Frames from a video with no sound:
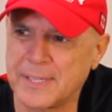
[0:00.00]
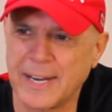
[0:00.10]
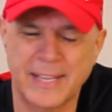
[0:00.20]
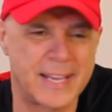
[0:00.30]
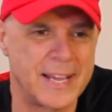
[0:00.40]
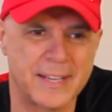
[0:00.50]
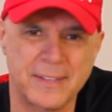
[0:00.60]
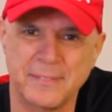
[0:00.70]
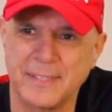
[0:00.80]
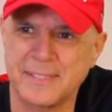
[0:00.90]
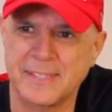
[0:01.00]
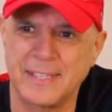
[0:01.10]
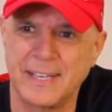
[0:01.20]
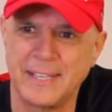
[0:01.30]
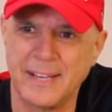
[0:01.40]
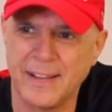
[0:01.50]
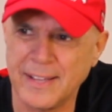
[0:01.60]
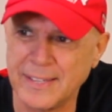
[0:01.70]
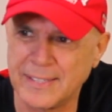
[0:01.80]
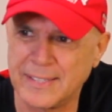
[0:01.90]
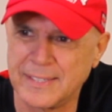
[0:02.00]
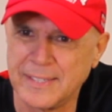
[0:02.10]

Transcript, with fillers: that I can't give less than a nine